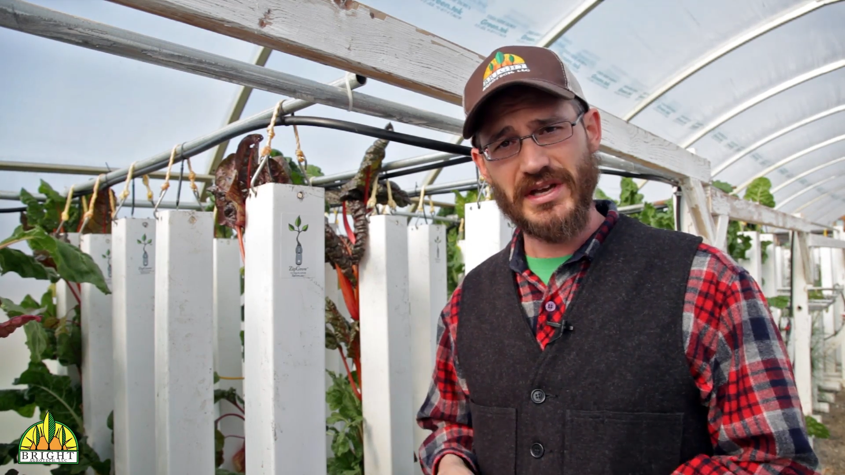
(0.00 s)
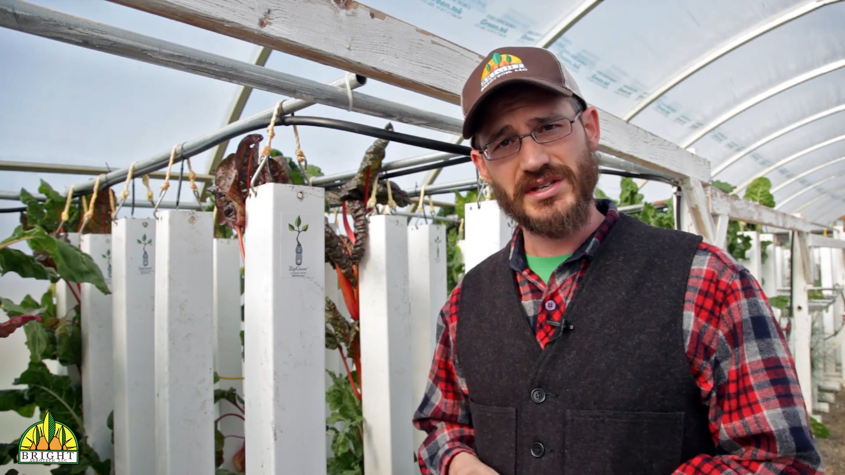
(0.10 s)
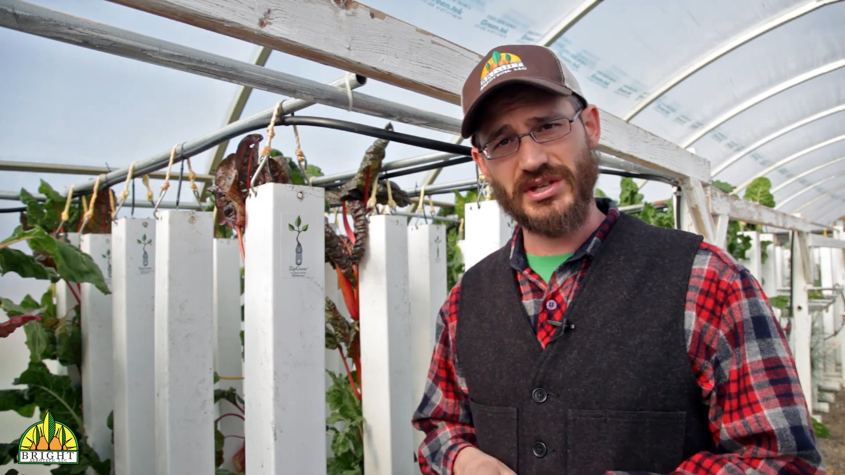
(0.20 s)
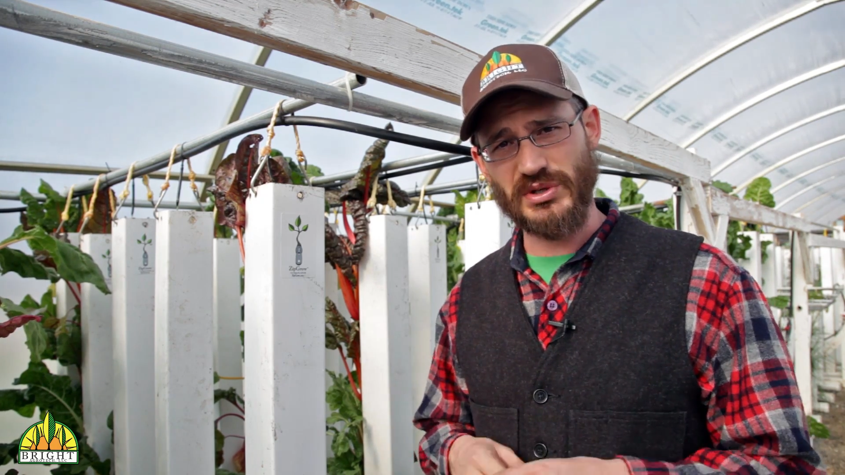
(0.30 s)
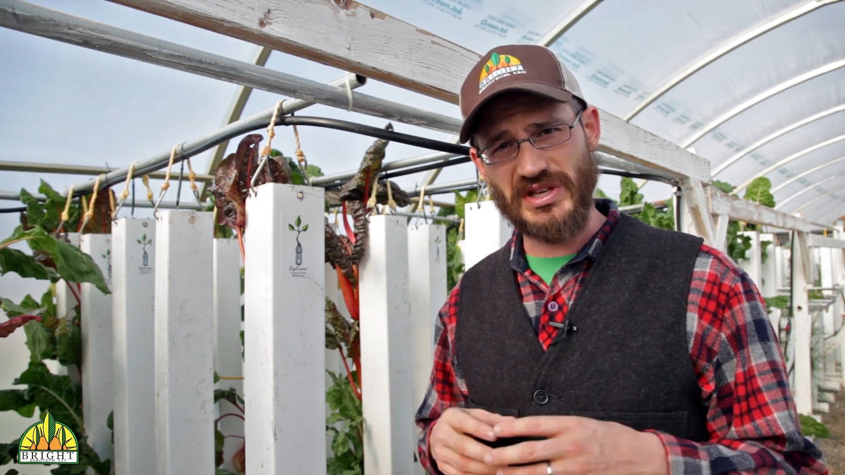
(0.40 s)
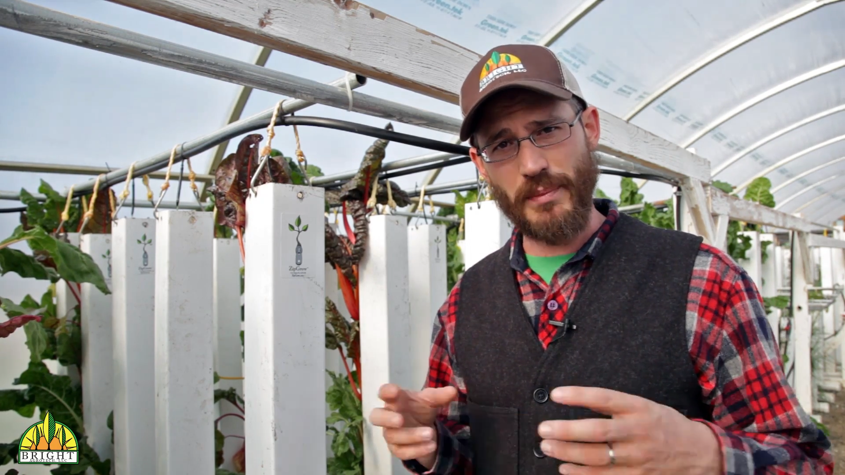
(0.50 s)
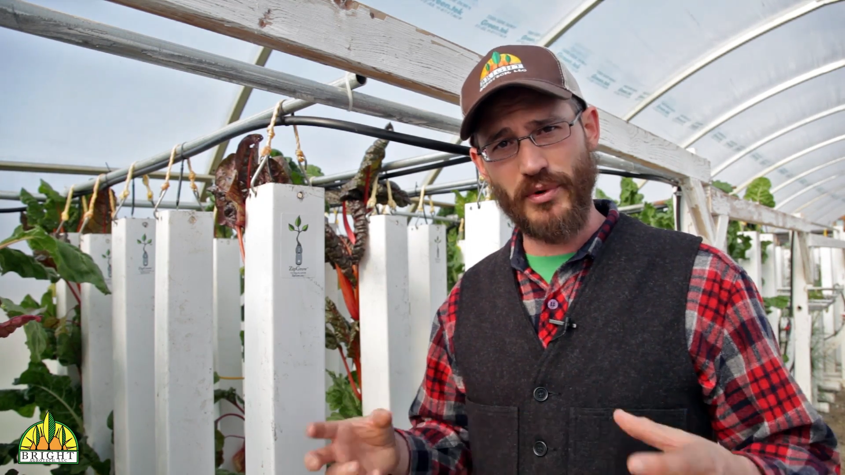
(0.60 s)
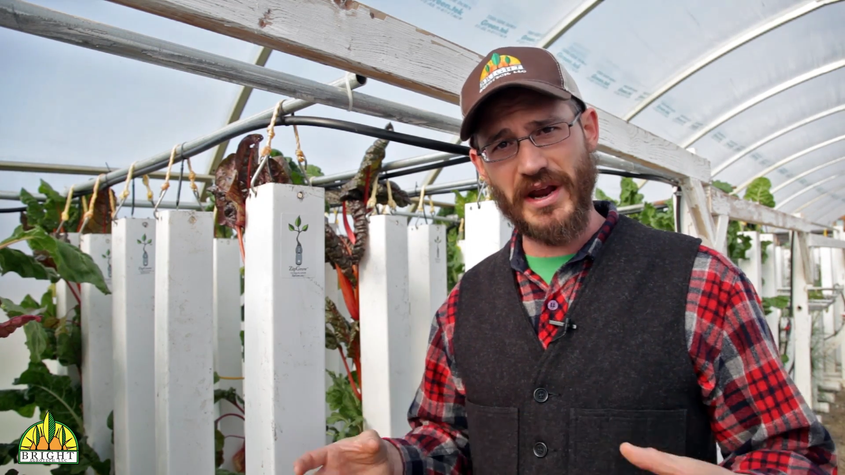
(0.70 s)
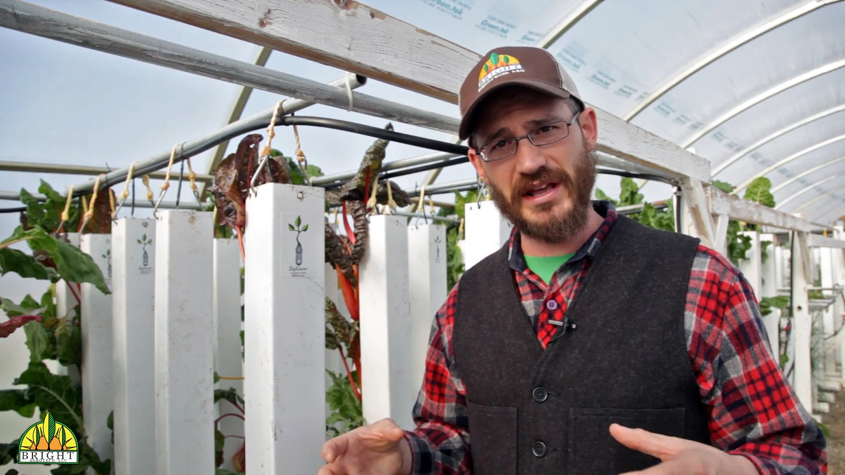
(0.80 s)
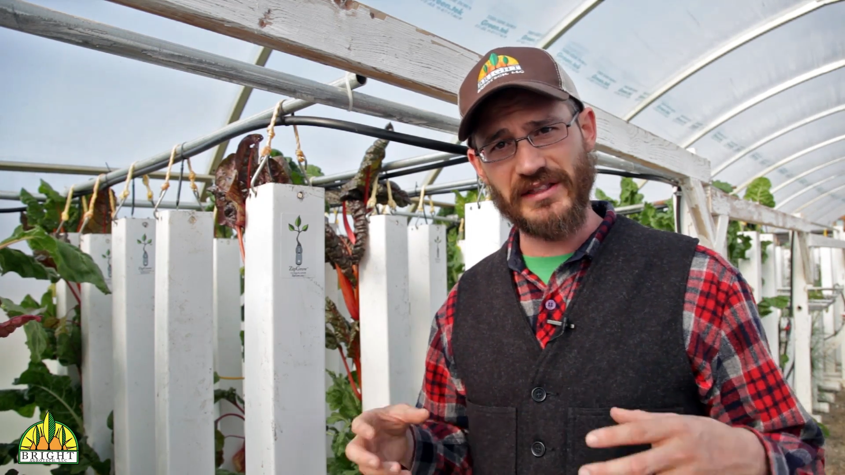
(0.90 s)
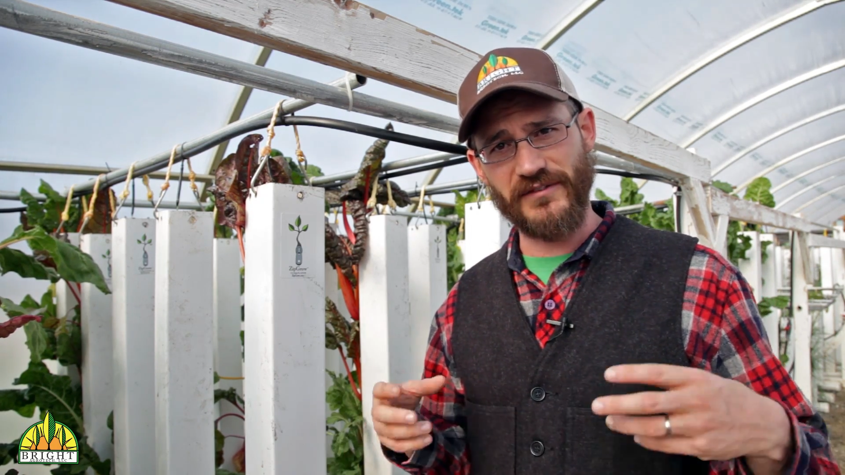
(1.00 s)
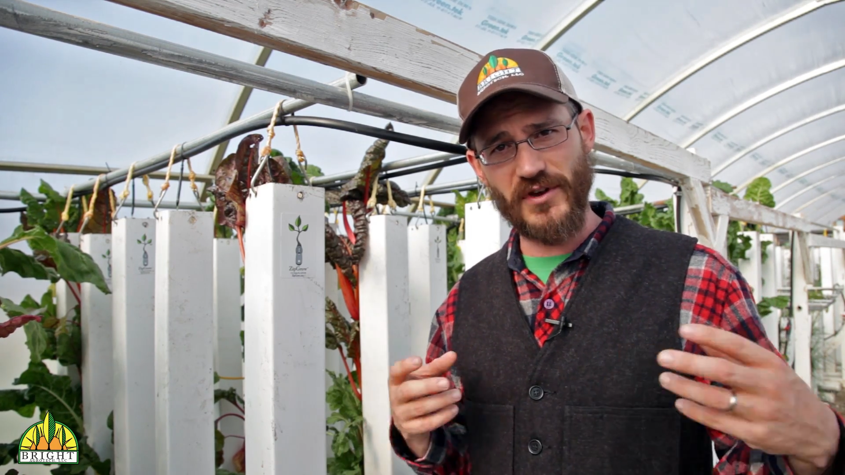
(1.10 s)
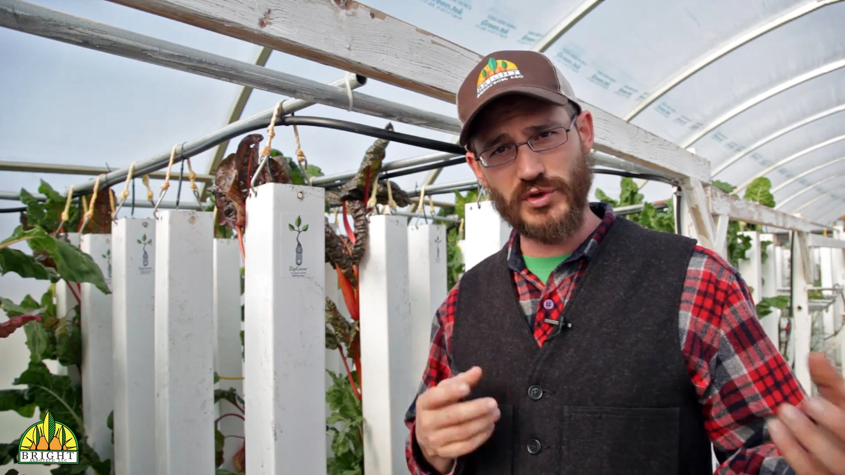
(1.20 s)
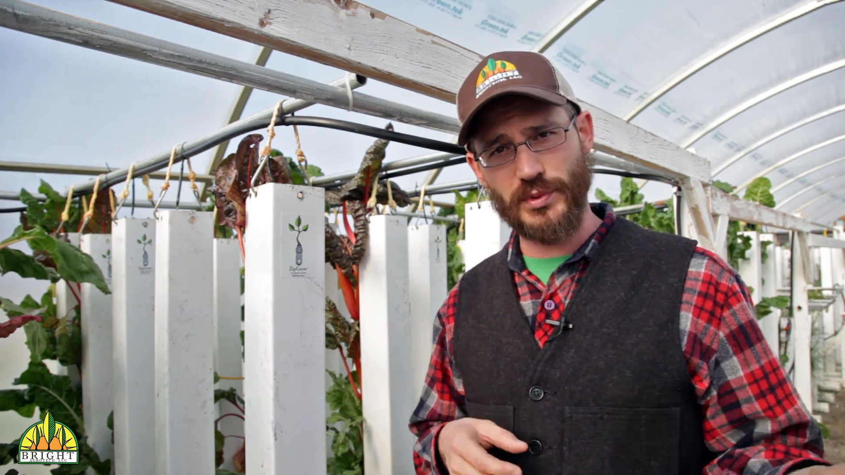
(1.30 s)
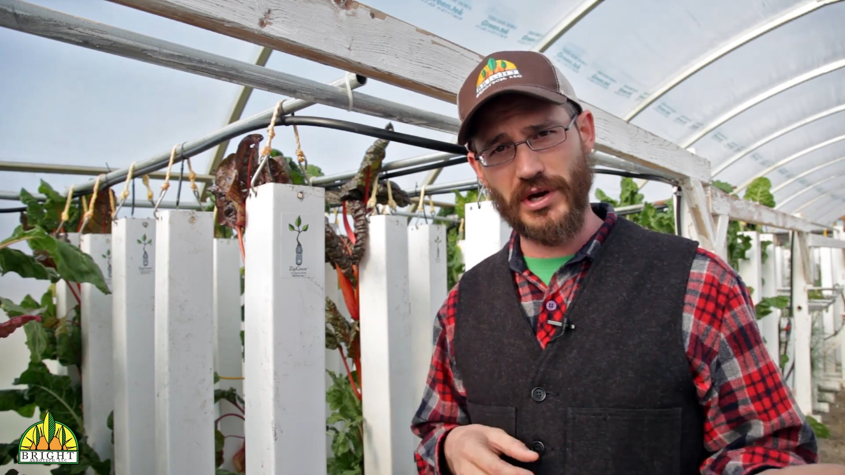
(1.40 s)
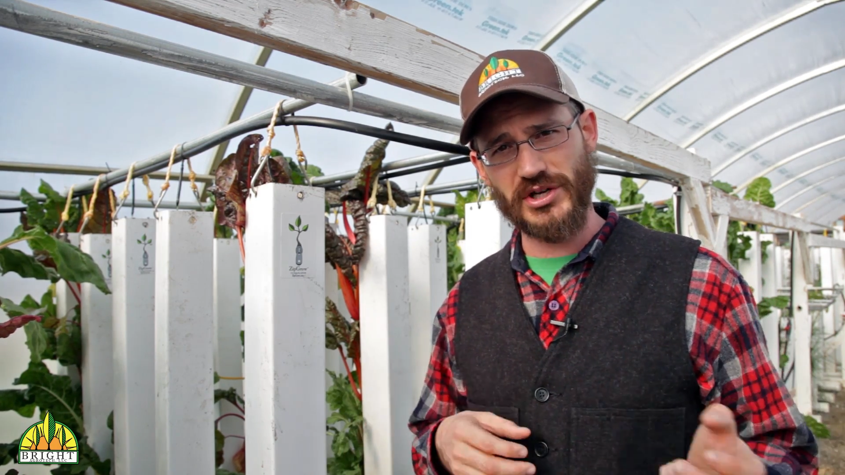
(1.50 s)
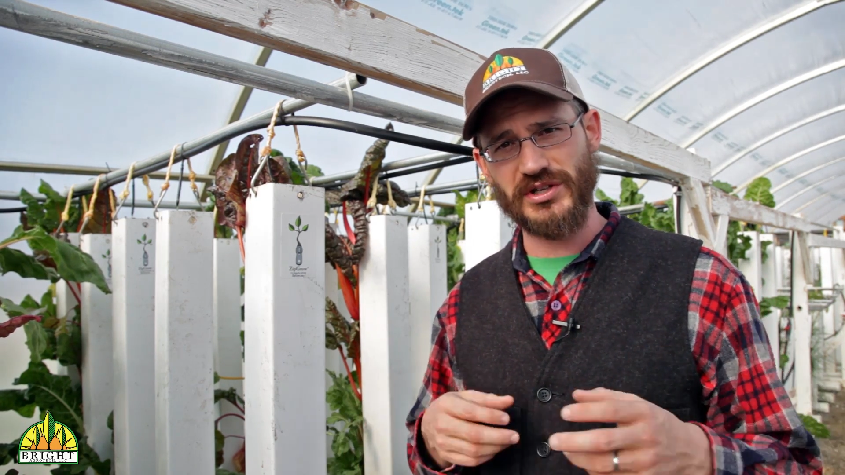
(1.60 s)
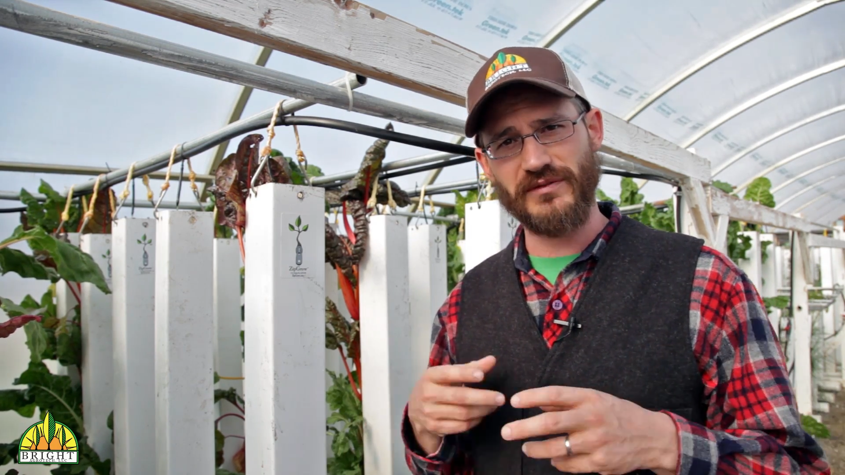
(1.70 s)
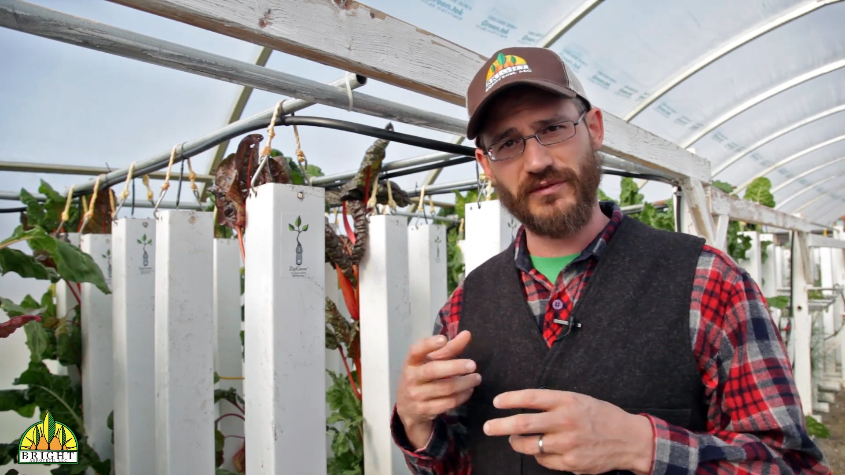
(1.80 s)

So separating the fish production